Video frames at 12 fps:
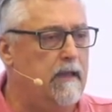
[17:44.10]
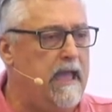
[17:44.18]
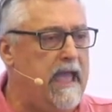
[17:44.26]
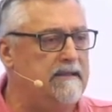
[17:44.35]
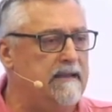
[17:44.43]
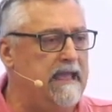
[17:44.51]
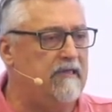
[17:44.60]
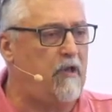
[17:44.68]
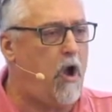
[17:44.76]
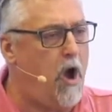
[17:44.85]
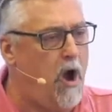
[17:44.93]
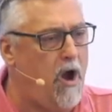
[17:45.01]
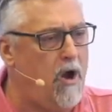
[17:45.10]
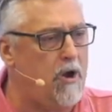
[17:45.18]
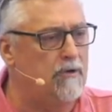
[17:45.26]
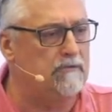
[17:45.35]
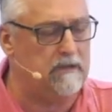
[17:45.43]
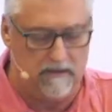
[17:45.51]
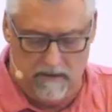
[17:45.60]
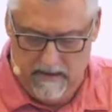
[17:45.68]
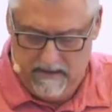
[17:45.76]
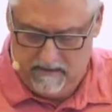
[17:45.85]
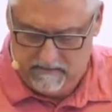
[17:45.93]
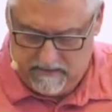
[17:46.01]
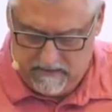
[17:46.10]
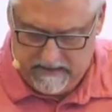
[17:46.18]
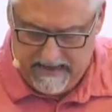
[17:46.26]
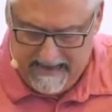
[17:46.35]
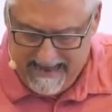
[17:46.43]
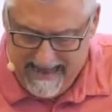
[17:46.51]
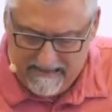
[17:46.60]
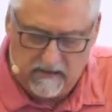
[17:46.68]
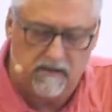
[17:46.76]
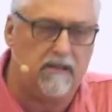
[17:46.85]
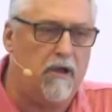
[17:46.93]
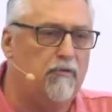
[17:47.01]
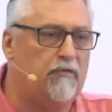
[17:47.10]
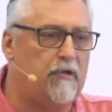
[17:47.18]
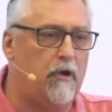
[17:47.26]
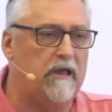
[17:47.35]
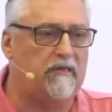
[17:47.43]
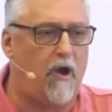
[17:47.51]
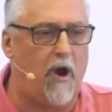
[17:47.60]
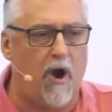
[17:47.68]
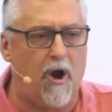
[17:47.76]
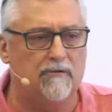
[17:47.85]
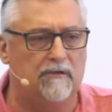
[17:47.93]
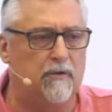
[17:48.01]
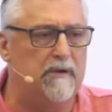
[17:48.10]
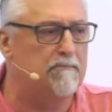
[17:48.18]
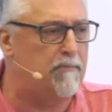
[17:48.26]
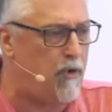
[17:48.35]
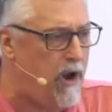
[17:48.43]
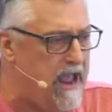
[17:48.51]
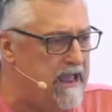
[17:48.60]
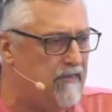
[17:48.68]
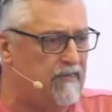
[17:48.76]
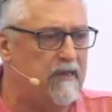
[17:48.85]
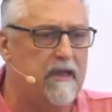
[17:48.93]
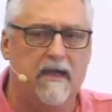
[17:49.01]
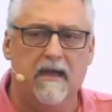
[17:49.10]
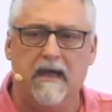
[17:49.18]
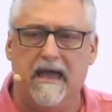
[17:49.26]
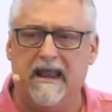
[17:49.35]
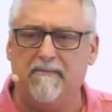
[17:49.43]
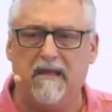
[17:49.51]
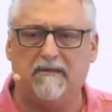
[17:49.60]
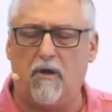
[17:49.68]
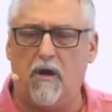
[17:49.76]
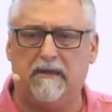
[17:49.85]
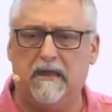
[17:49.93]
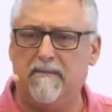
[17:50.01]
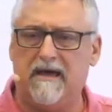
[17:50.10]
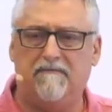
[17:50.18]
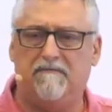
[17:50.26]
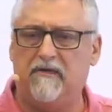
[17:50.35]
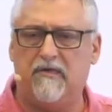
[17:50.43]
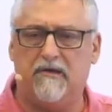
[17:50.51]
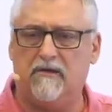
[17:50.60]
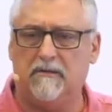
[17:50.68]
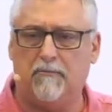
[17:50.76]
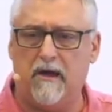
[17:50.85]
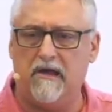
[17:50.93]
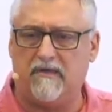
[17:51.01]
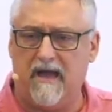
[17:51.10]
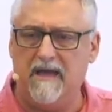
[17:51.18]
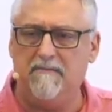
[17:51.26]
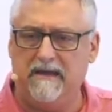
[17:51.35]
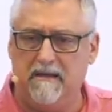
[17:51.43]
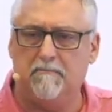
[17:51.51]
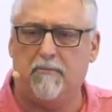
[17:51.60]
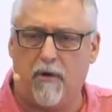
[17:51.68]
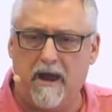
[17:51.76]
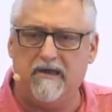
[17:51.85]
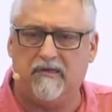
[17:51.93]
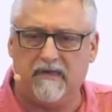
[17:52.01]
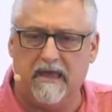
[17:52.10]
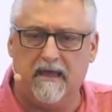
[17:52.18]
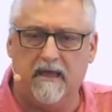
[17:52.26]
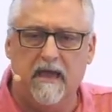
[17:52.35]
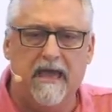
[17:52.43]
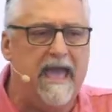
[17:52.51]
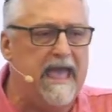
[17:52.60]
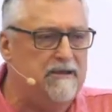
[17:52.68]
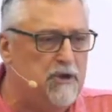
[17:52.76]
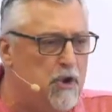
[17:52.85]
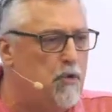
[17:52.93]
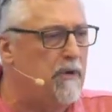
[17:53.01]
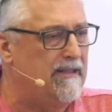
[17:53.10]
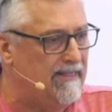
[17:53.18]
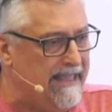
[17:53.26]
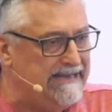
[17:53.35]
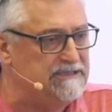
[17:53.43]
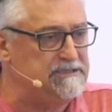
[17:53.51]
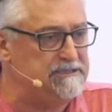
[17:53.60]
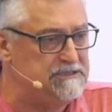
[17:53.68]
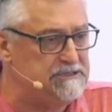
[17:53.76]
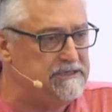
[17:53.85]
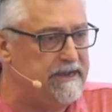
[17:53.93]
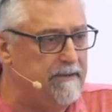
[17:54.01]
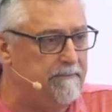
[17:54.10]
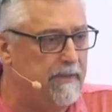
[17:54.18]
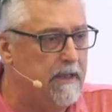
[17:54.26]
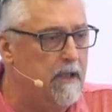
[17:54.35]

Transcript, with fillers: And it's hard to, to get in closer, it's hard to embrace. And I'm not talking about a physical embrace, I mean embracing a new relationship